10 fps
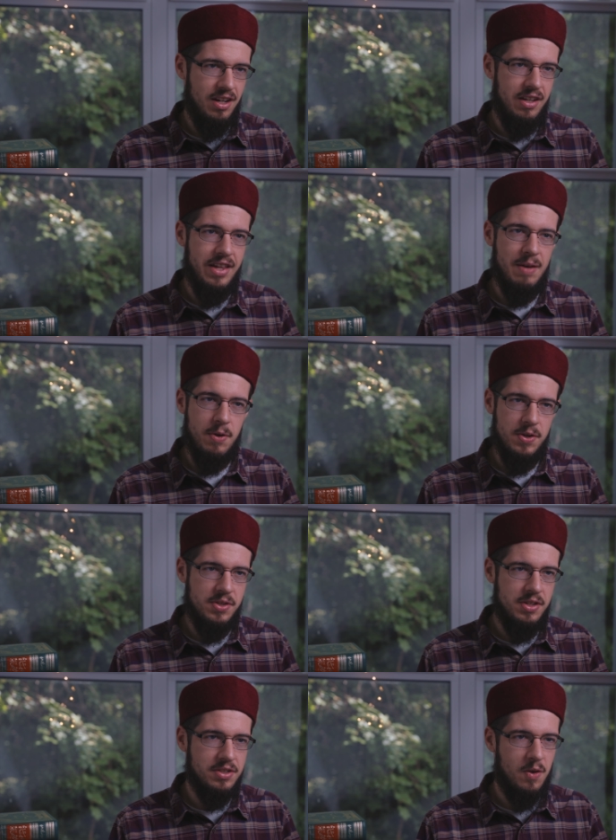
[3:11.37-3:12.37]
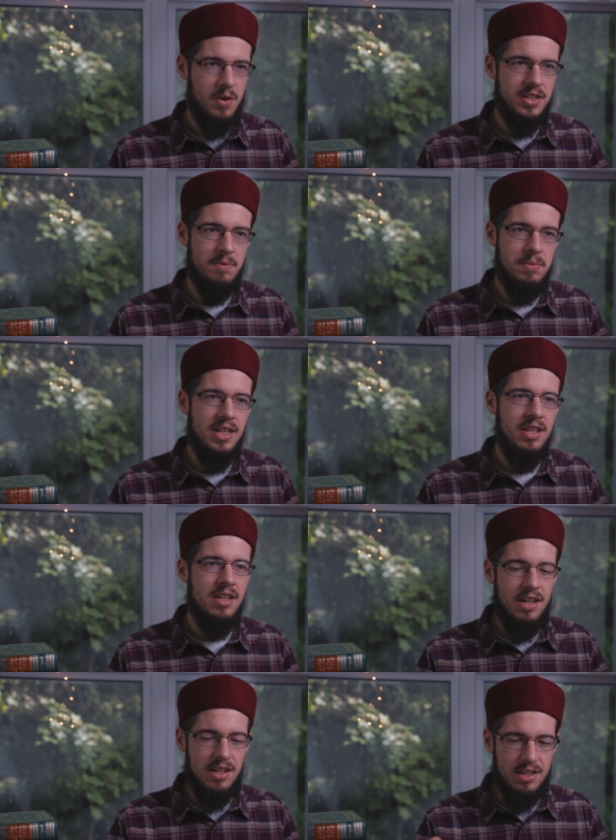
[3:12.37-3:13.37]
and that person is going to be
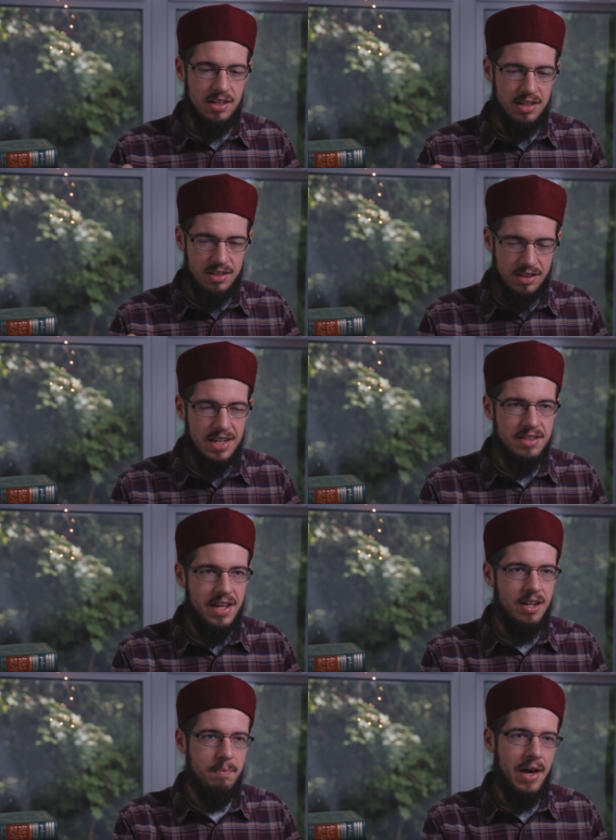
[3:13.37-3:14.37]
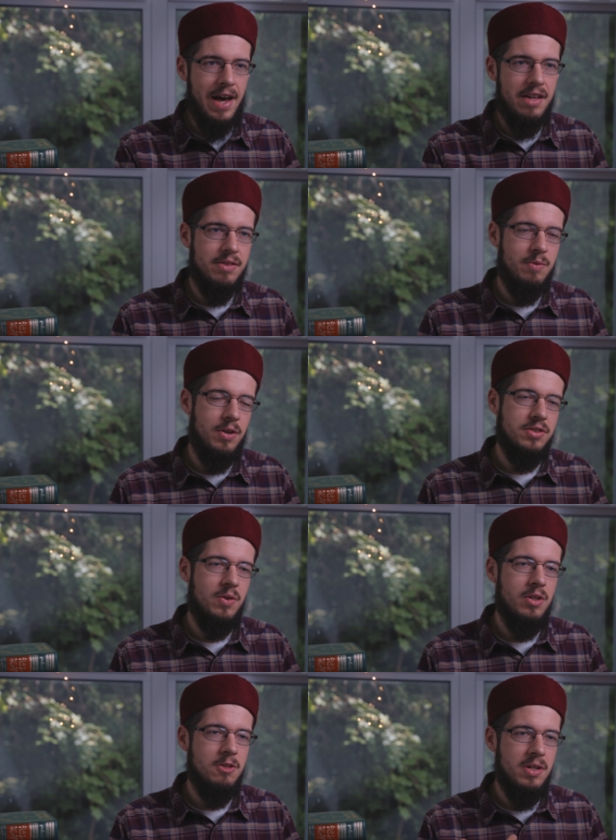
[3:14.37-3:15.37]
uh, led down a path where it's
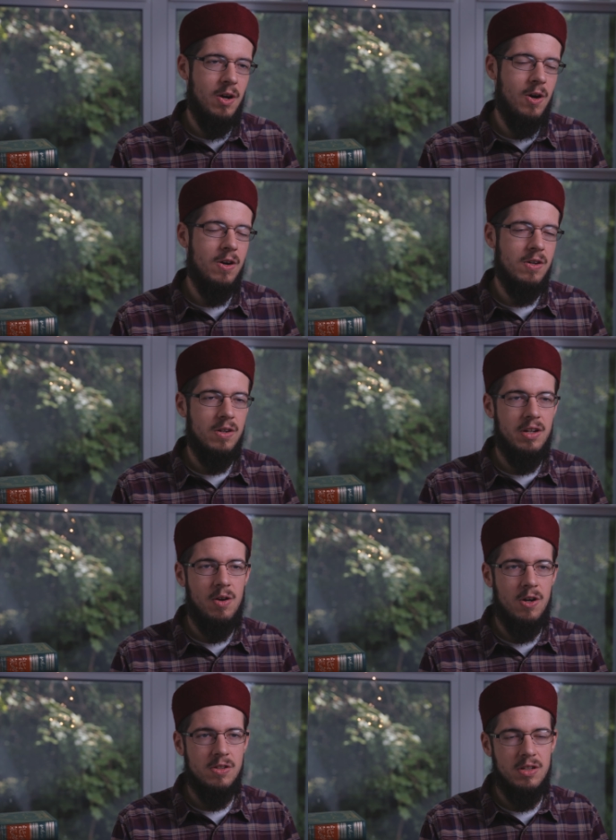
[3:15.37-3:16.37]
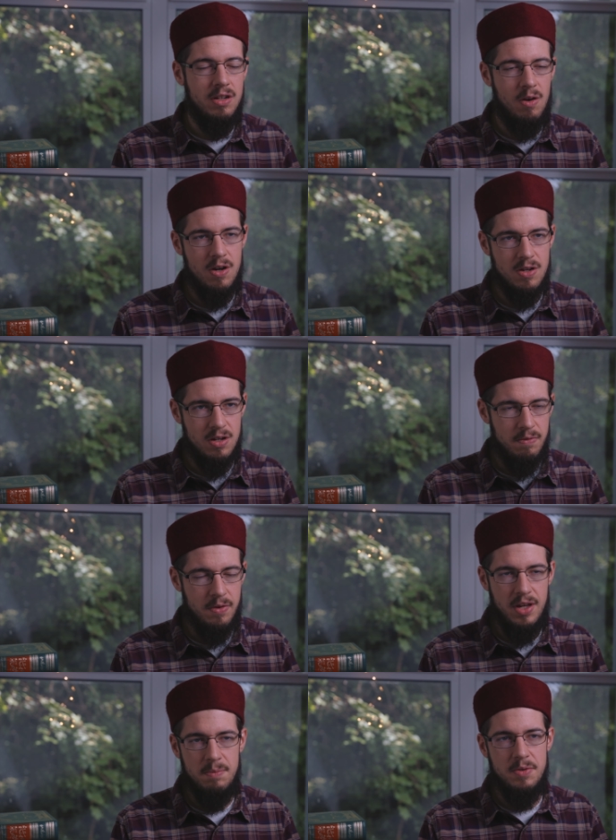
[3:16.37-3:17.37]
going to be harder and harder and harder for
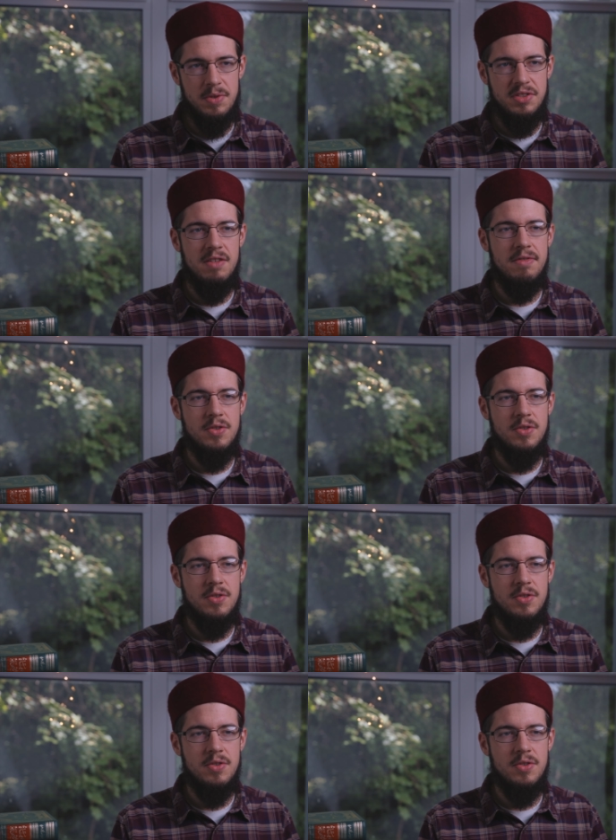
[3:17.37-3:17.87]
them to receive the